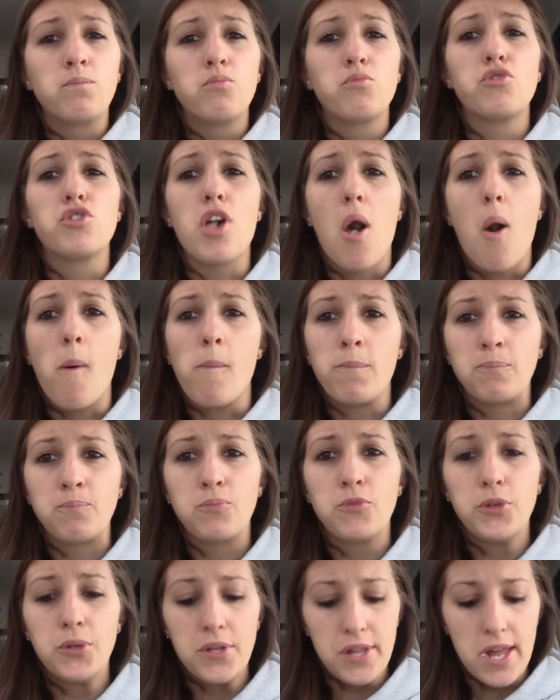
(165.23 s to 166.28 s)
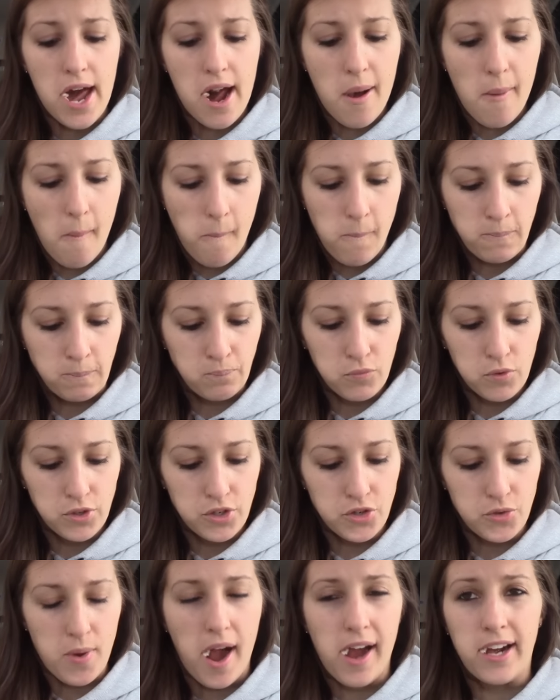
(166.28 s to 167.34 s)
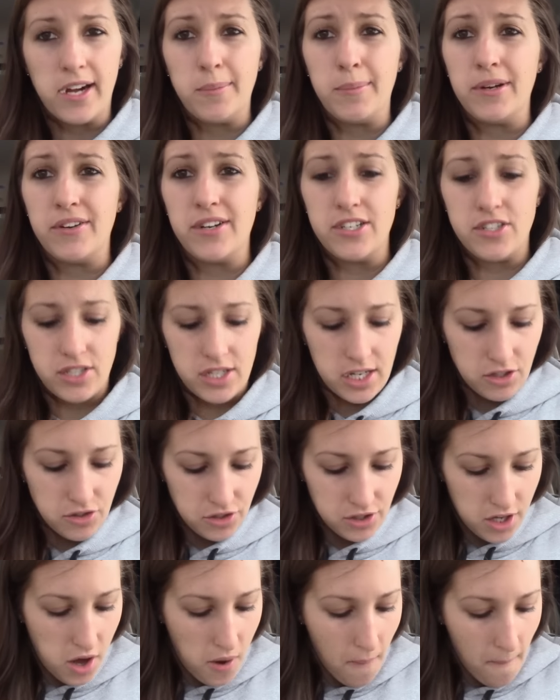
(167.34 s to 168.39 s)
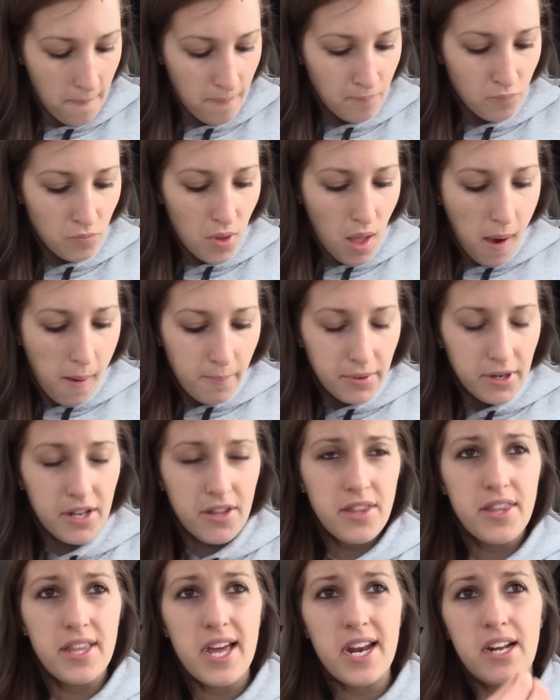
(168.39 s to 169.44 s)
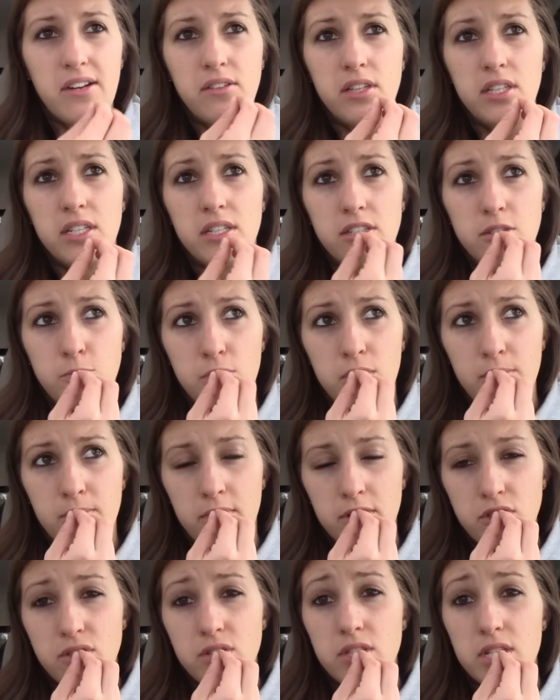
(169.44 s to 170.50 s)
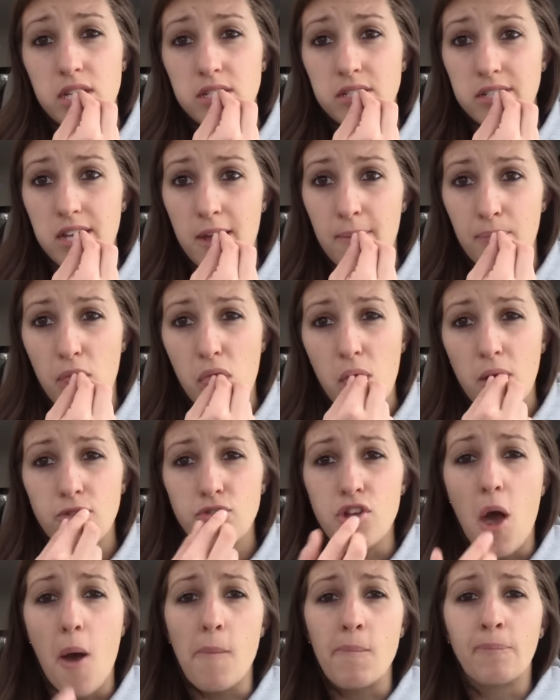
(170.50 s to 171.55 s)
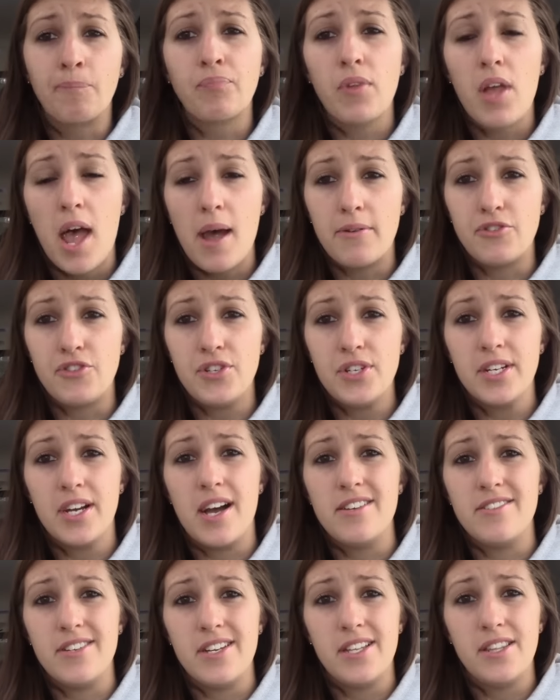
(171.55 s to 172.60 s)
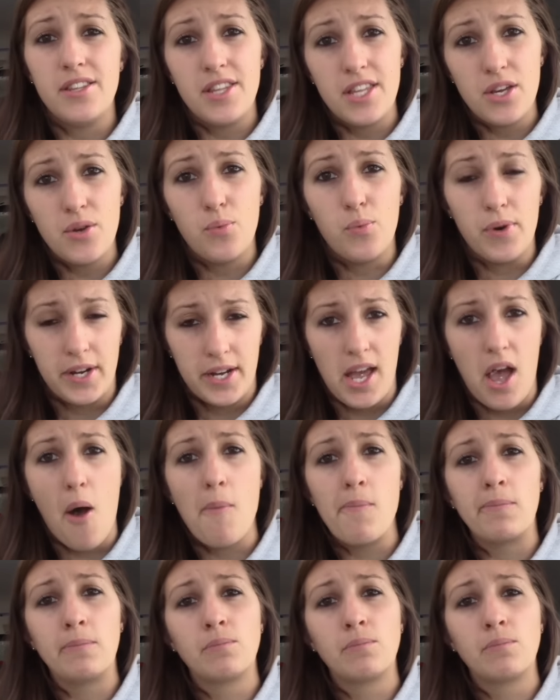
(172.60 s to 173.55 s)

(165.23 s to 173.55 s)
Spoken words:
So doing that is why I got my rice cakes to go. But other than that, everything is pretty much the same. So I'll see you guys in the workout.